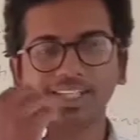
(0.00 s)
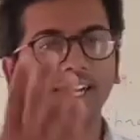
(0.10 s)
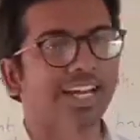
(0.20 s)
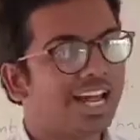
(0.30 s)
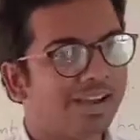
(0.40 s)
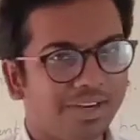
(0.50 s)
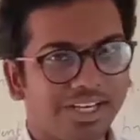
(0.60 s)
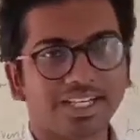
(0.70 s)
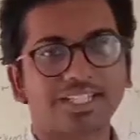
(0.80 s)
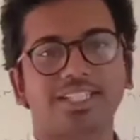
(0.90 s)

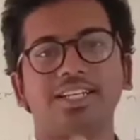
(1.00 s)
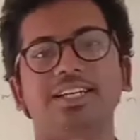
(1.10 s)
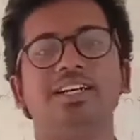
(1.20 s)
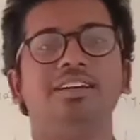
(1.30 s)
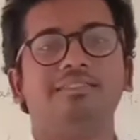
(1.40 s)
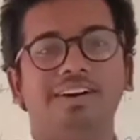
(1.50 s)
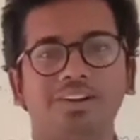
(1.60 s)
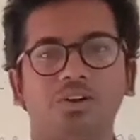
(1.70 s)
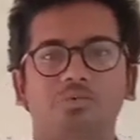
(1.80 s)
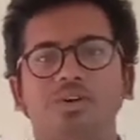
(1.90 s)
liabilities
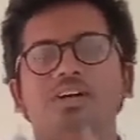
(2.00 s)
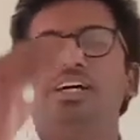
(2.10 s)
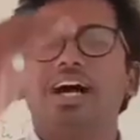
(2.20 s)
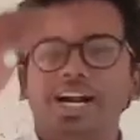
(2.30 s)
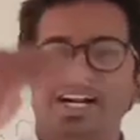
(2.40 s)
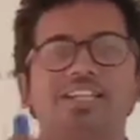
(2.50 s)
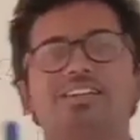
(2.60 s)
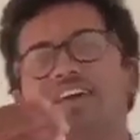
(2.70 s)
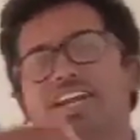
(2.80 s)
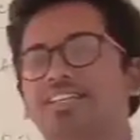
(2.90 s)
one group. Under
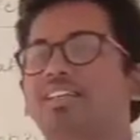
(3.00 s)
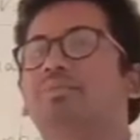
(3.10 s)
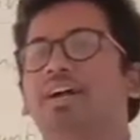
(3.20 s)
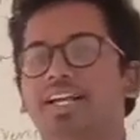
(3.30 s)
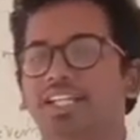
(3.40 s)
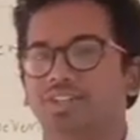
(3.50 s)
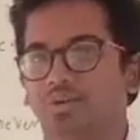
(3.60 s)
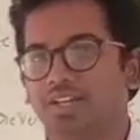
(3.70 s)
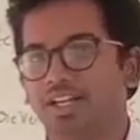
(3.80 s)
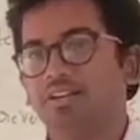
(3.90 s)
the various subheadings
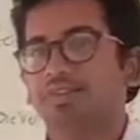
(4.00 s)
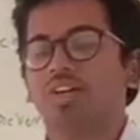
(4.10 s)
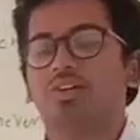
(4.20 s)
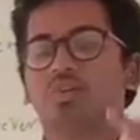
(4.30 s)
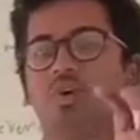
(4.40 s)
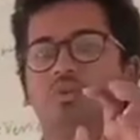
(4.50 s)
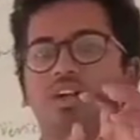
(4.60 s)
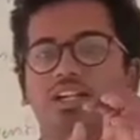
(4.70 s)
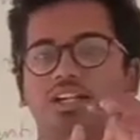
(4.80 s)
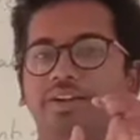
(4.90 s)
will be there. So
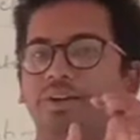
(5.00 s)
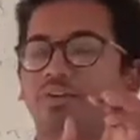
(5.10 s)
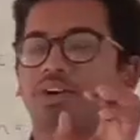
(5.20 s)
when you